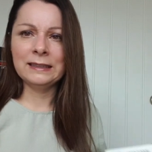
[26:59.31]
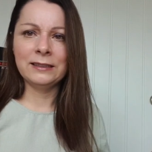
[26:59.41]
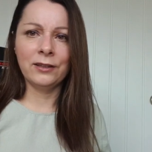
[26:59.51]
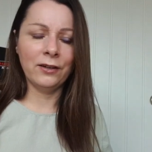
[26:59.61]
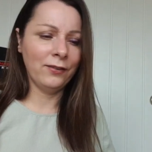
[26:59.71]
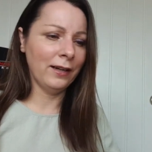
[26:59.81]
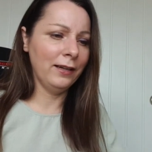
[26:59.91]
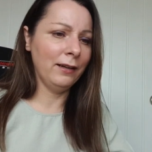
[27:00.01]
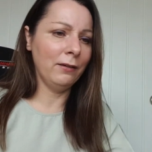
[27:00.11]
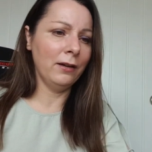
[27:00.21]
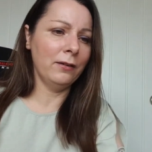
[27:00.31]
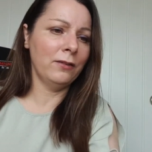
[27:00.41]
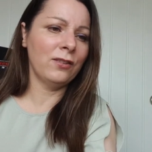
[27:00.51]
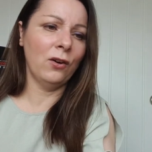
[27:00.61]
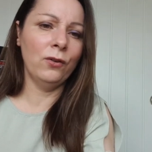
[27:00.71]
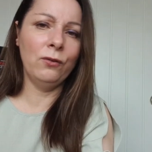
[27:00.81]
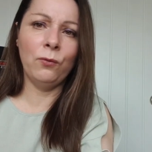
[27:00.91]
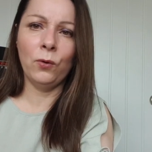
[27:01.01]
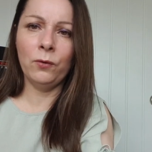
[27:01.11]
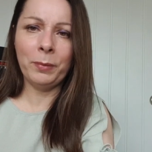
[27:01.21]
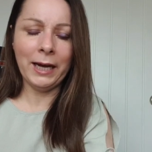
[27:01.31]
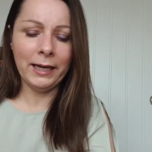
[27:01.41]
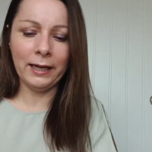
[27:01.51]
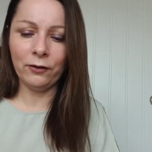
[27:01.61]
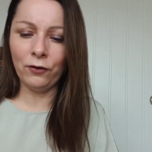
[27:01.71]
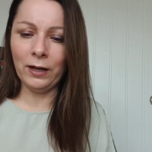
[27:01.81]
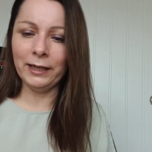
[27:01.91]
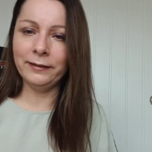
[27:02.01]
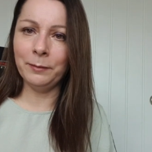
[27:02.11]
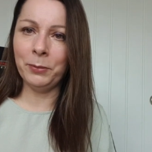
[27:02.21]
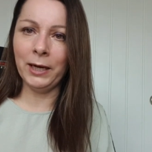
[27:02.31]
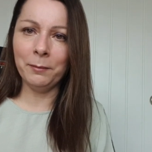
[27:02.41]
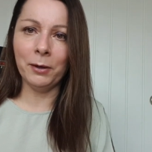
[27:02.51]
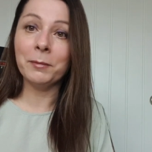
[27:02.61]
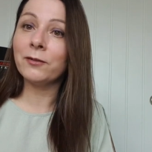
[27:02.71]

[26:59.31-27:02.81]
should I send it signed for, pay an extra 80p, but I'm a